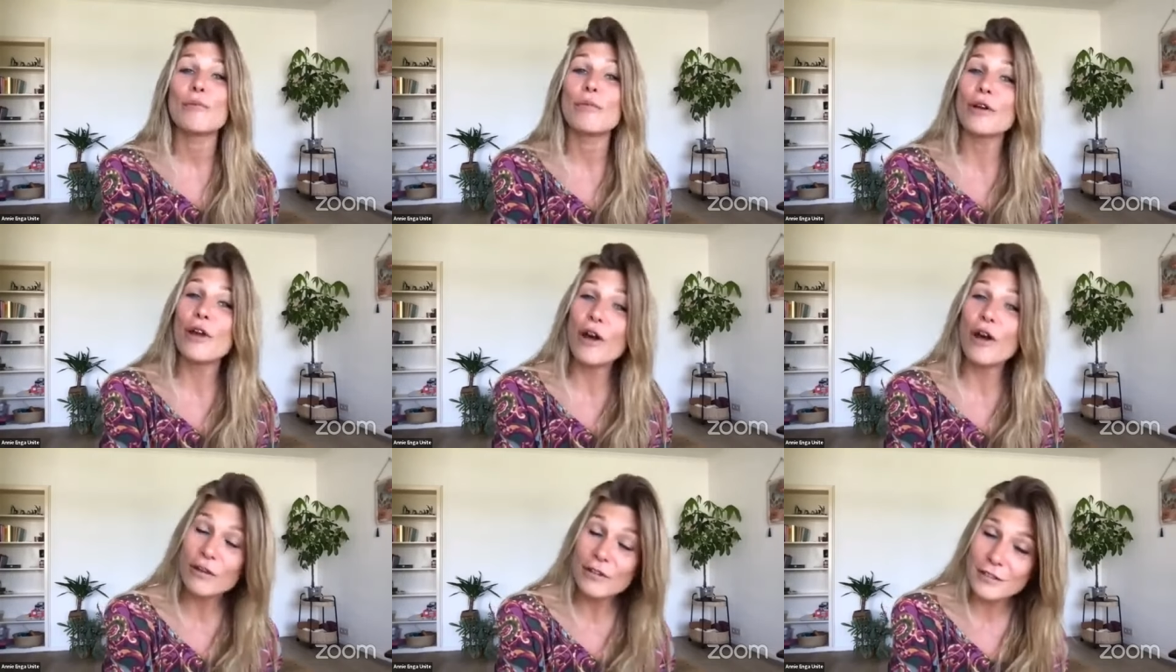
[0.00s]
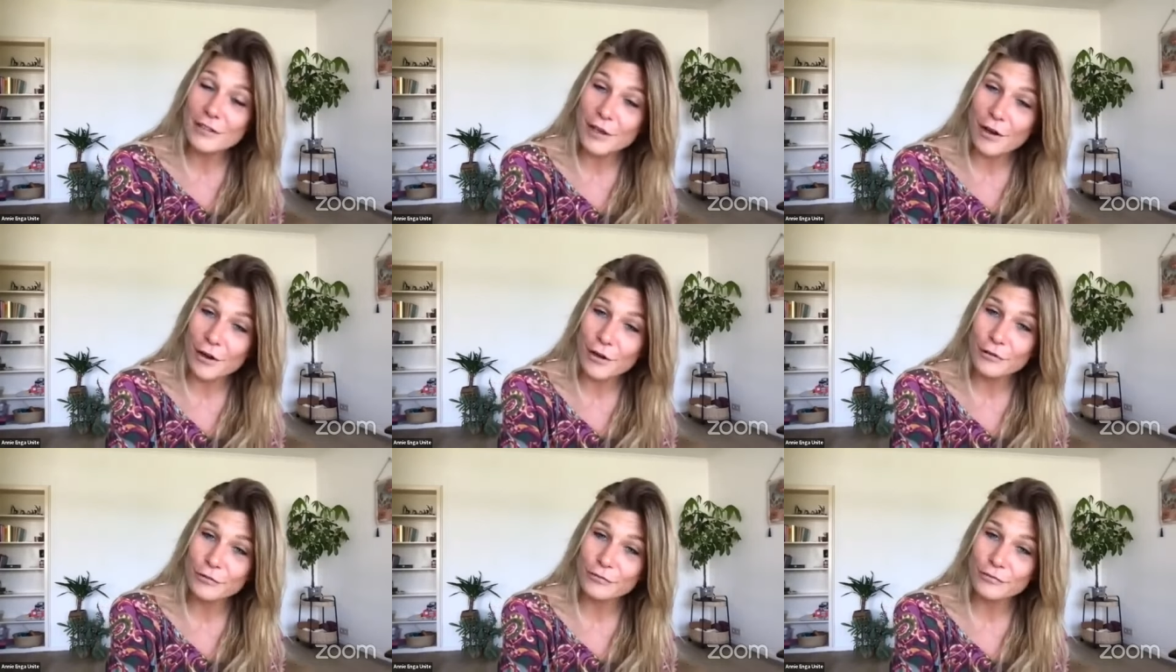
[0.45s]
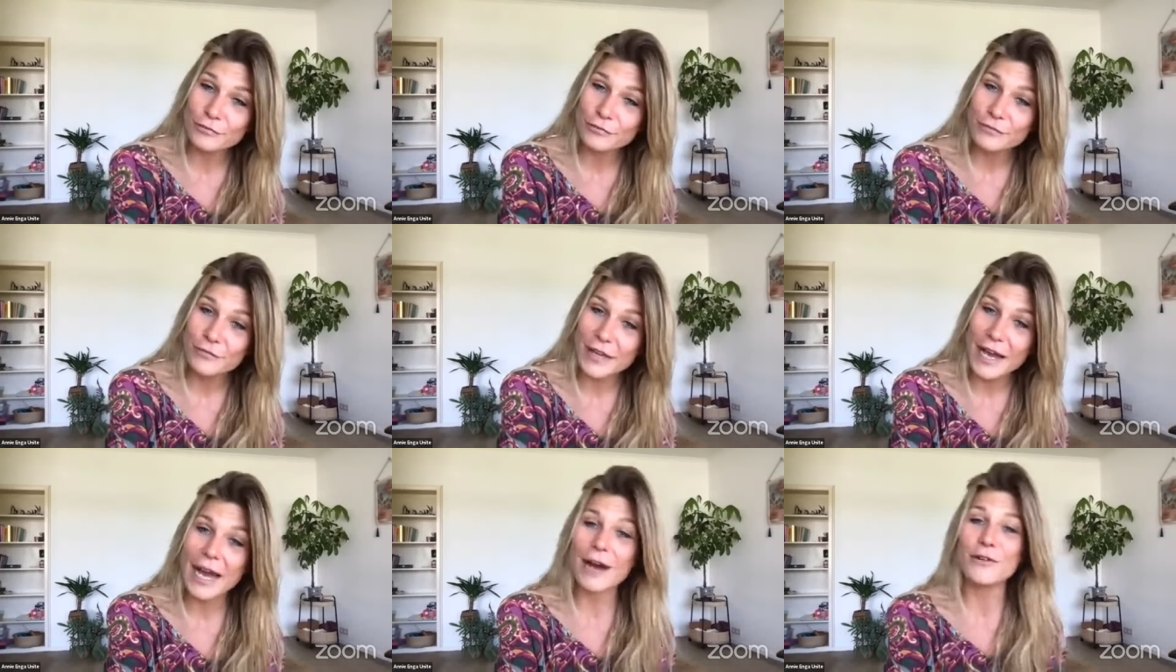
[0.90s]
but also
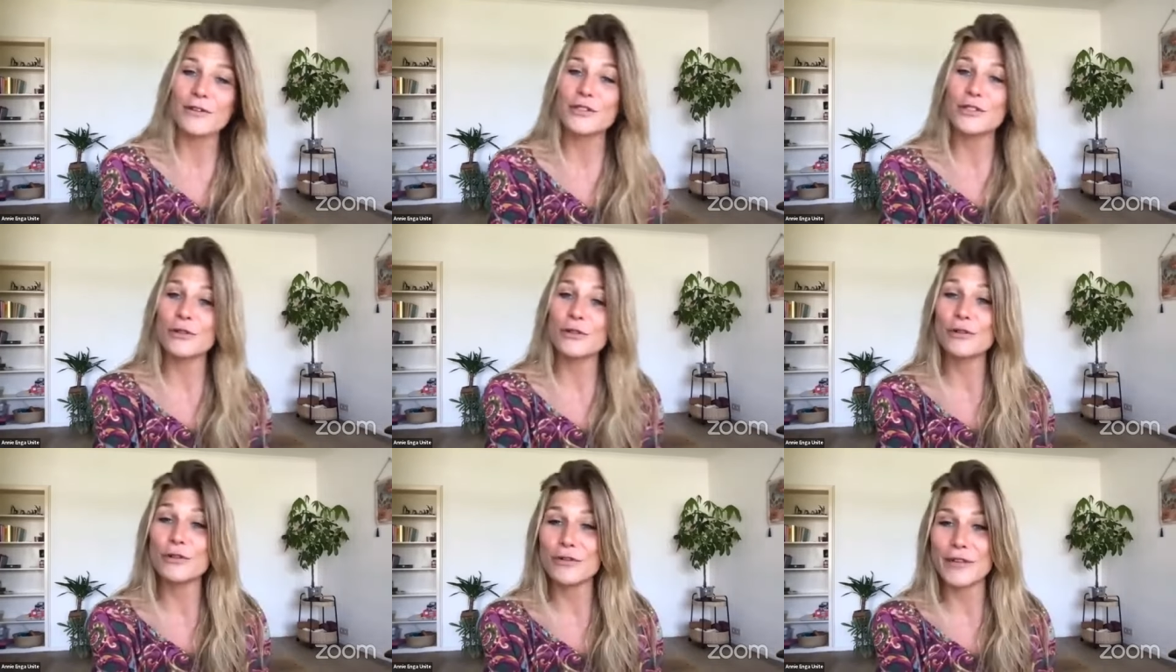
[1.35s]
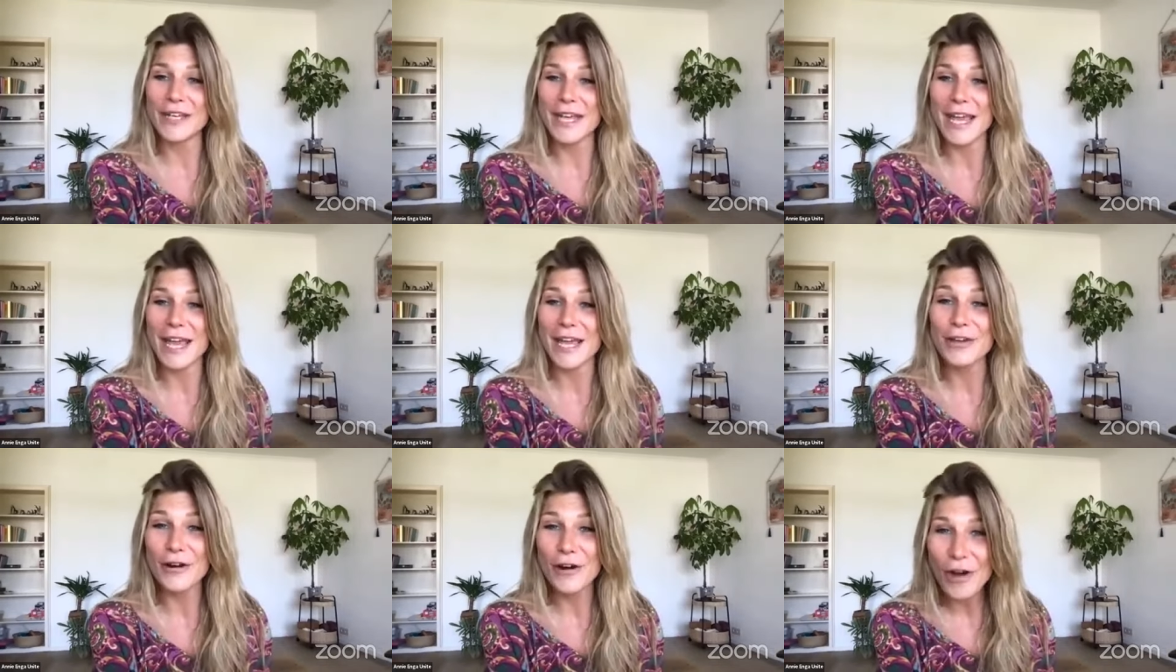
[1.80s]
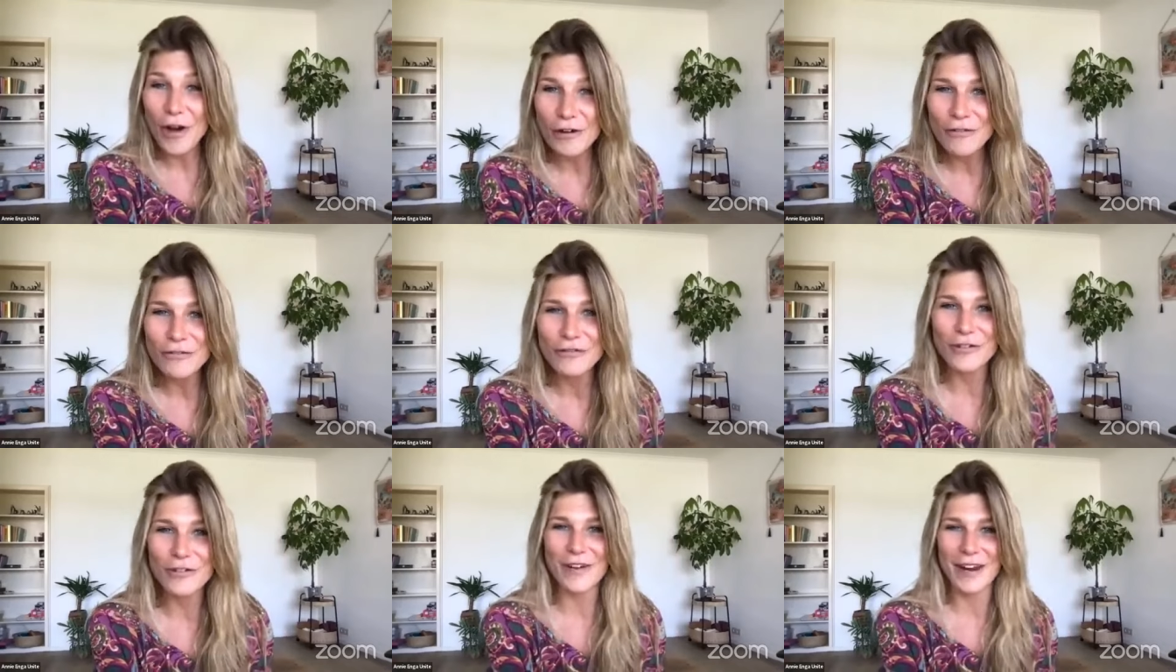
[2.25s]
how to create your
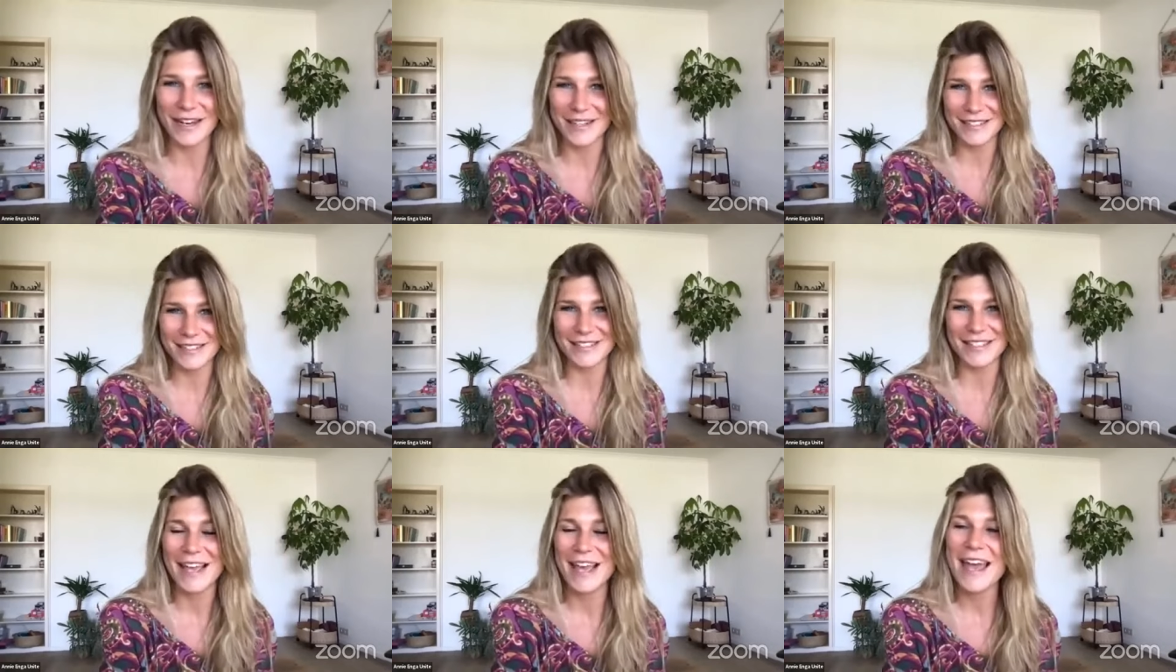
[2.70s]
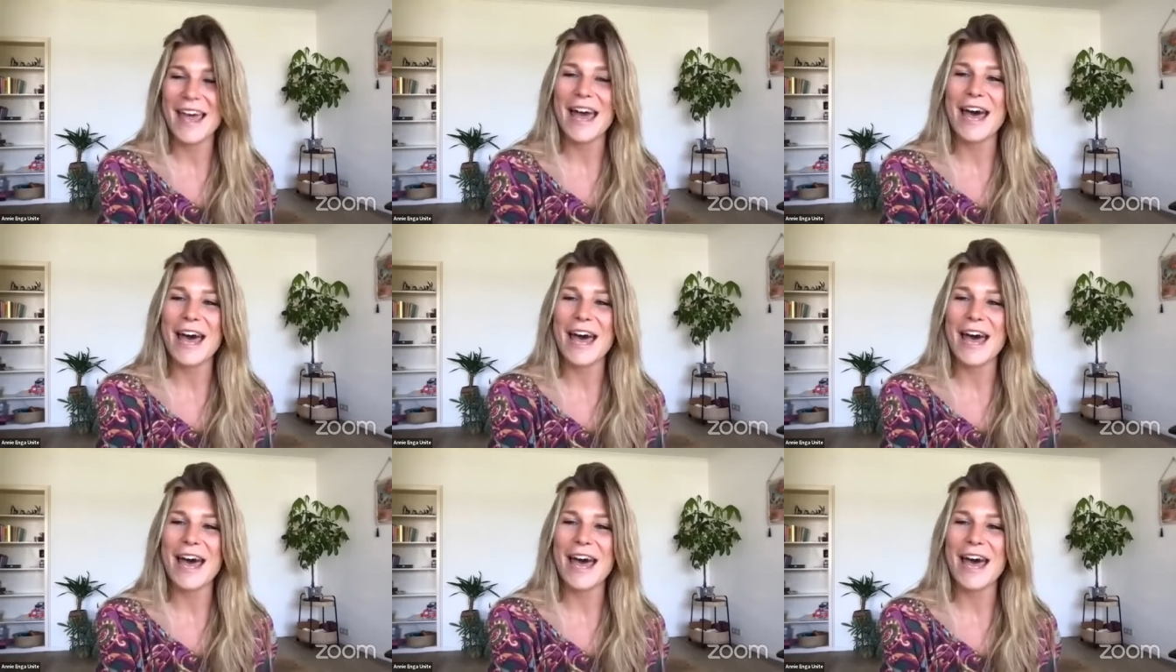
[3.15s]
offerings,